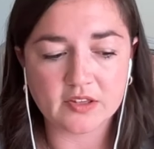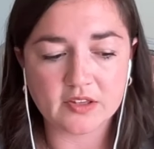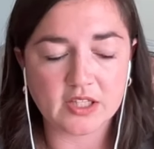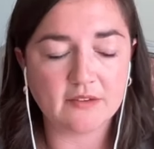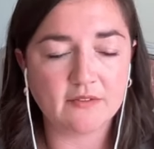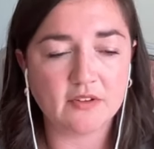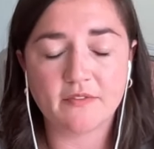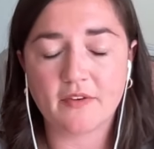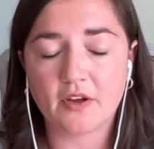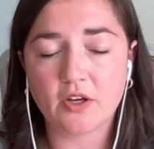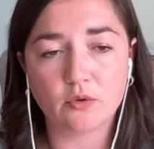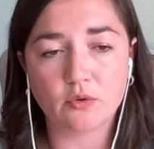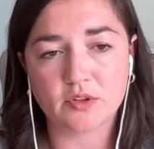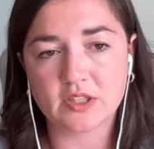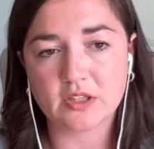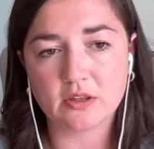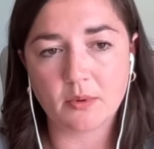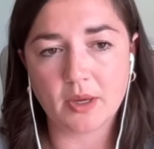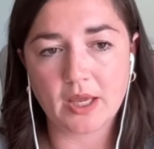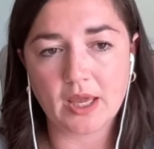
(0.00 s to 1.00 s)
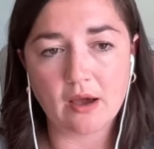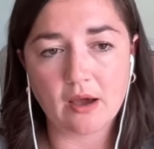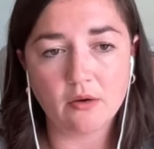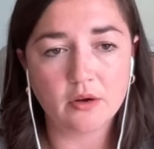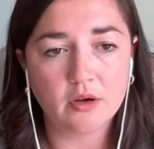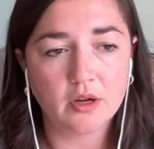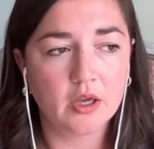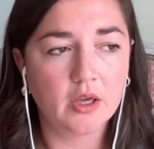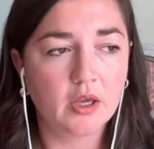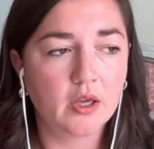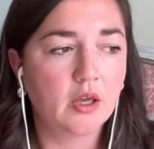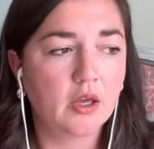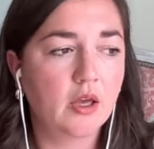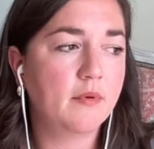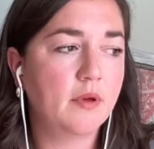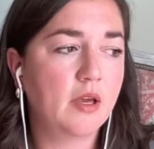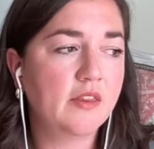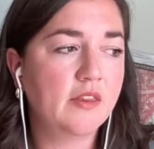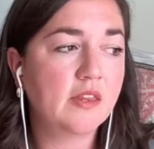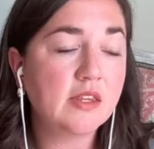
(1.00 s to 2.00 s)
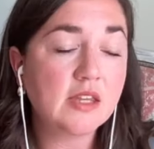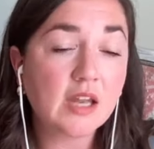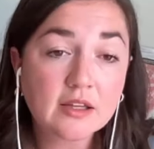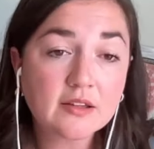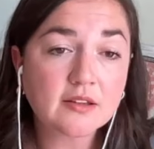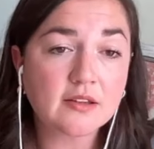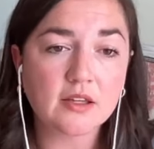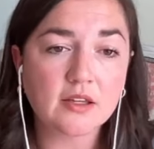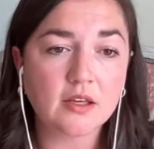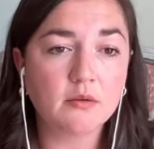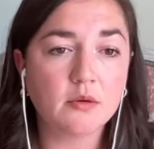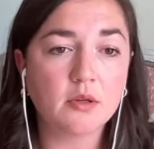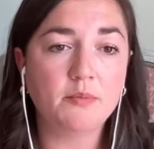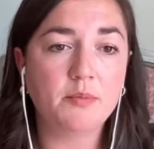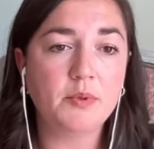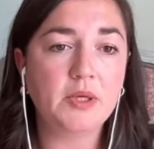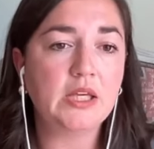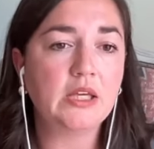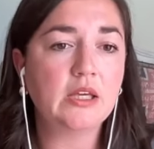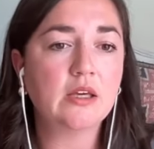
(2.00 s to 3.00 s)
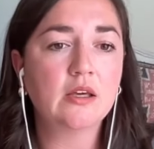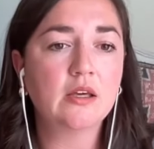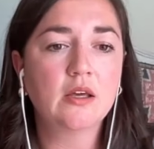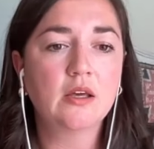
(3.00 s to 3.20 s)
even if I don't see the way out. And the next thing, it would be